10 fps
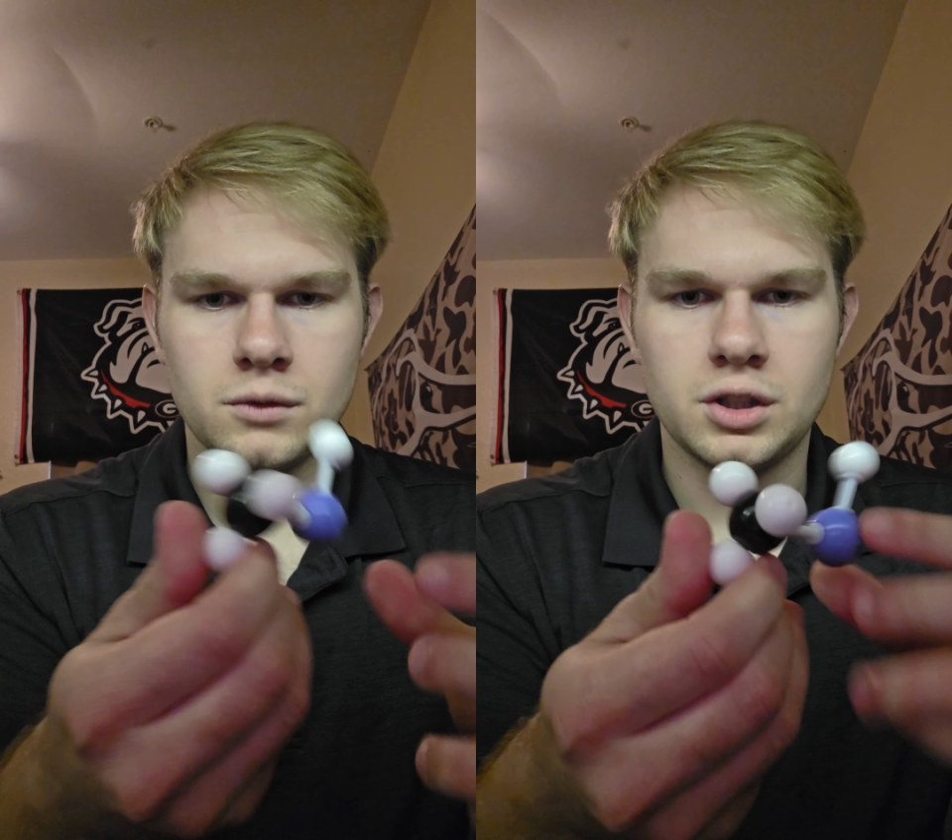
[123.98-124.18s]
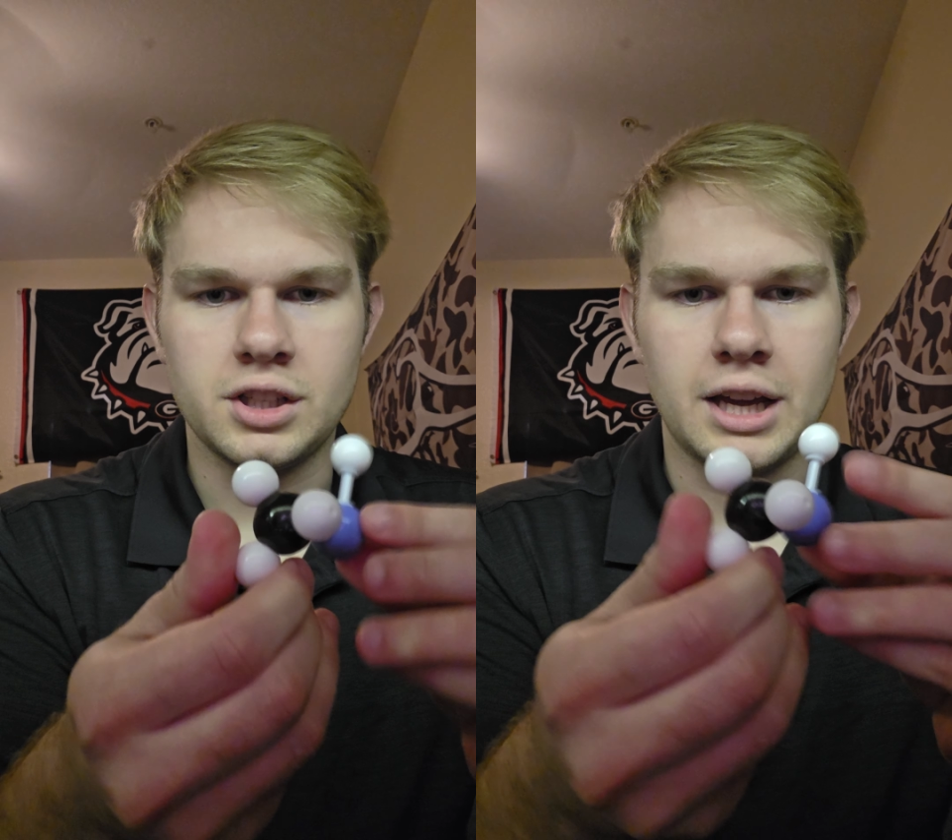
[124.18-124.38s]

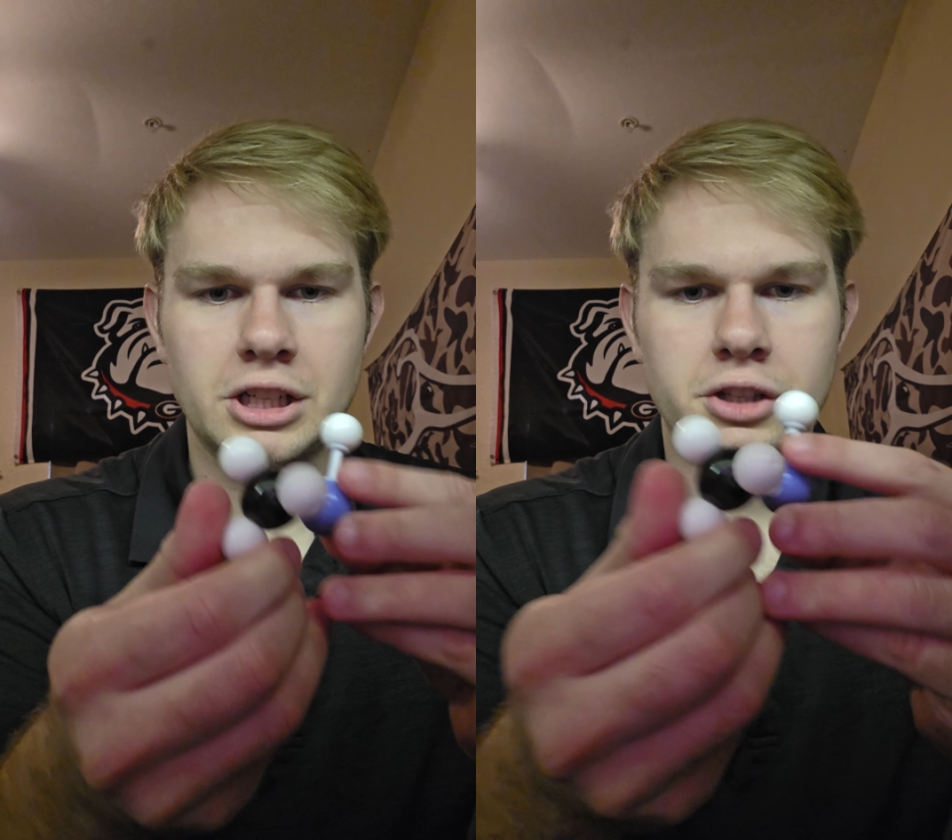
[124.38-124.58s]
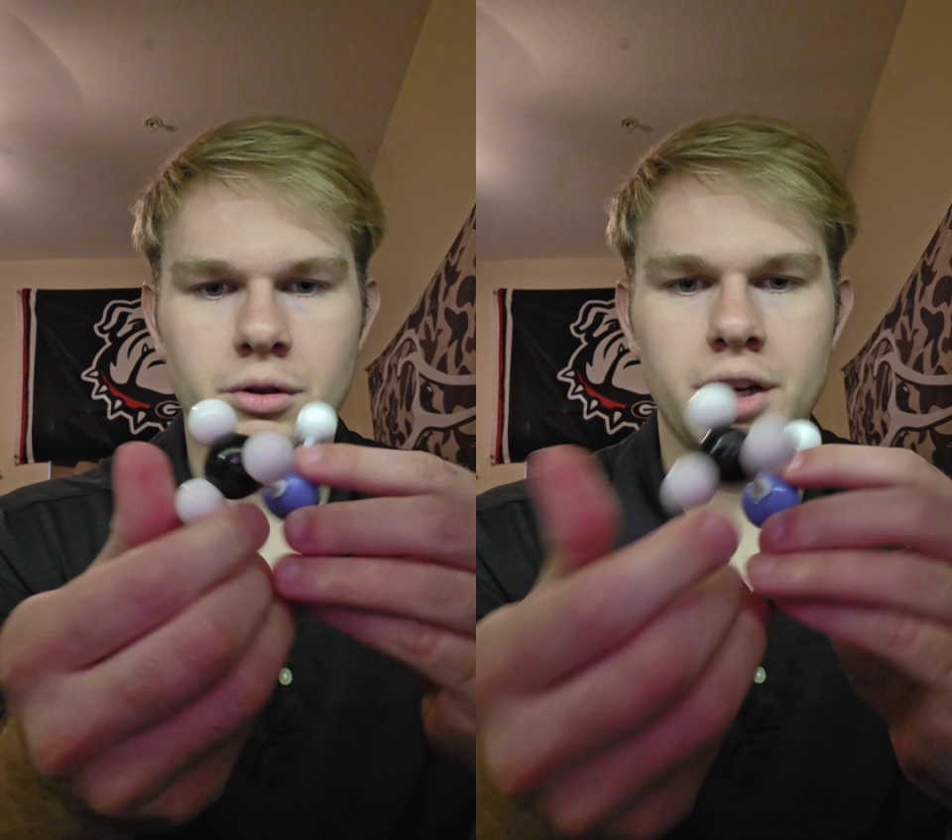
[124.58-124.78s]

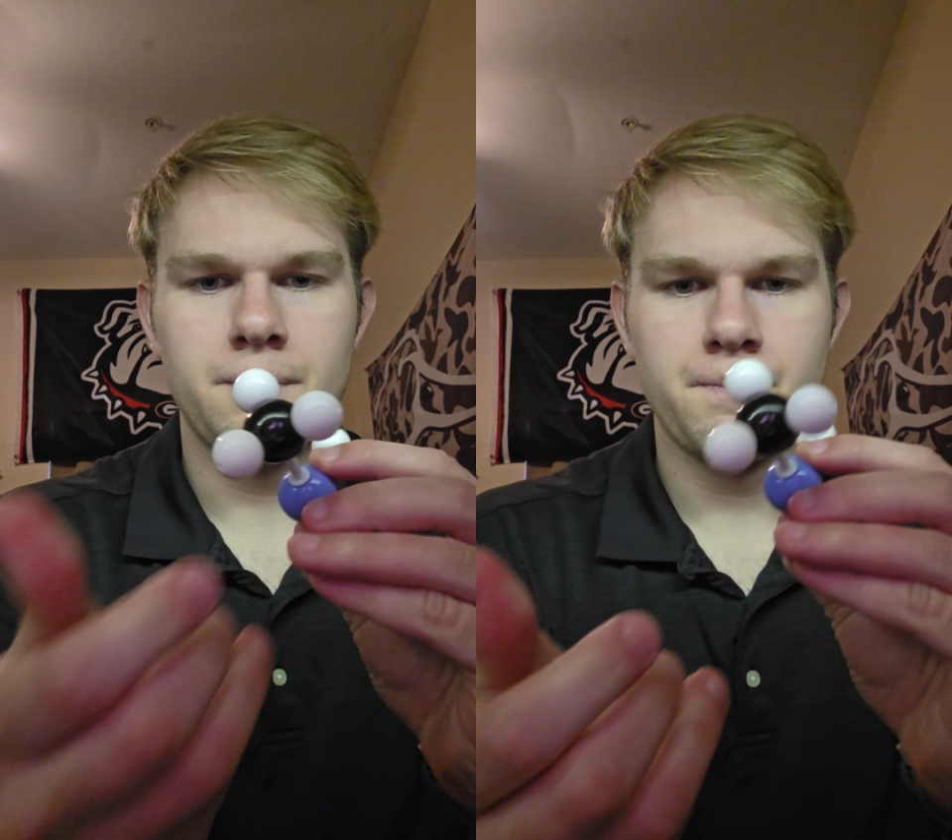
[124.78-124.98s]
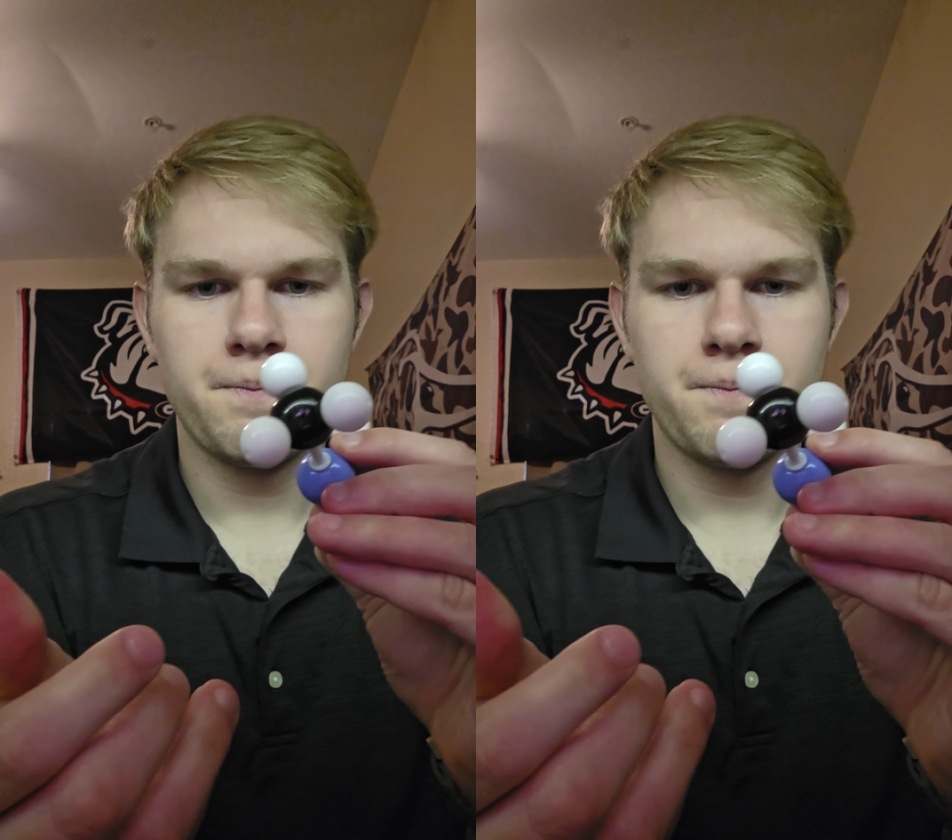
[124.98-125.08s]
CH3.